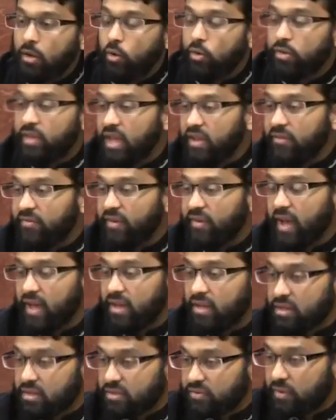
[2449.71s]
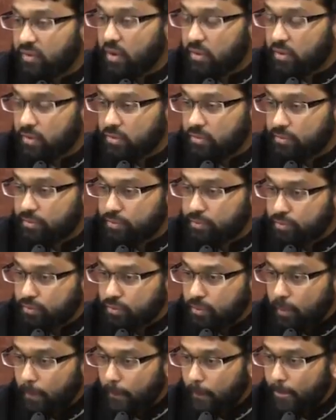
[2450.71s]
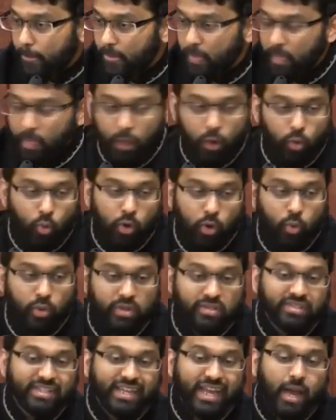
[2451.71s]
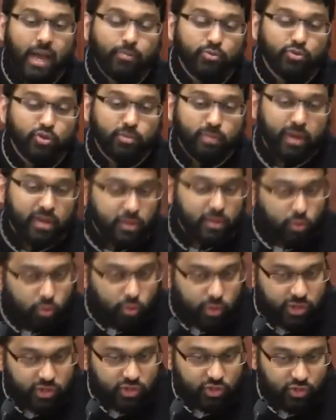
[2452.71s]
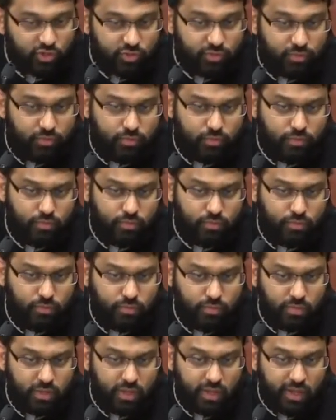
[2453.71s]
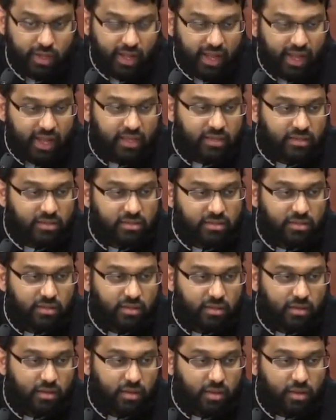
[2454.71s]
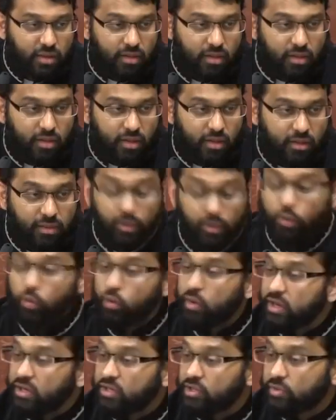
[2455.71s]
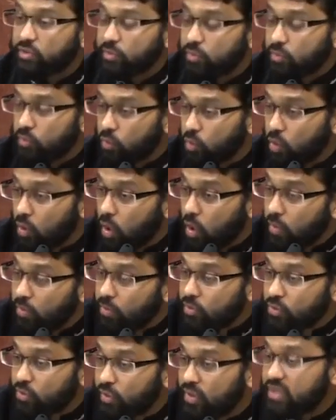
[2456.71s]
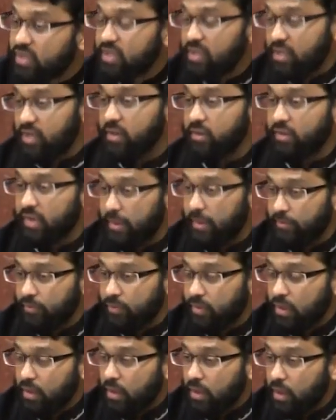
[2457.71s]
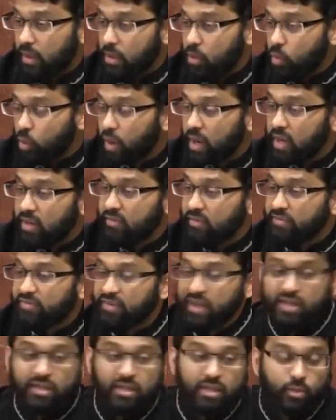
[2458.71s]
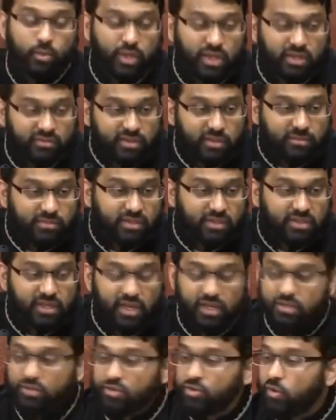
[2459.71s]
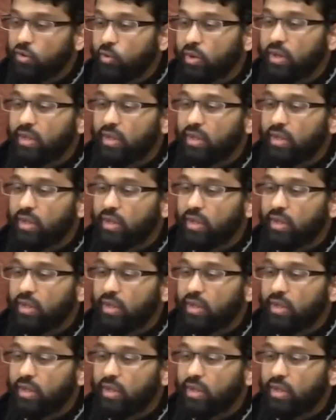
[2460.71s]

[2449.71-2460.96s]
Hudhayfa and his father were once captured by the Quraysh, and the Quraysh were almost going to kill them, when finally one of them decided, you know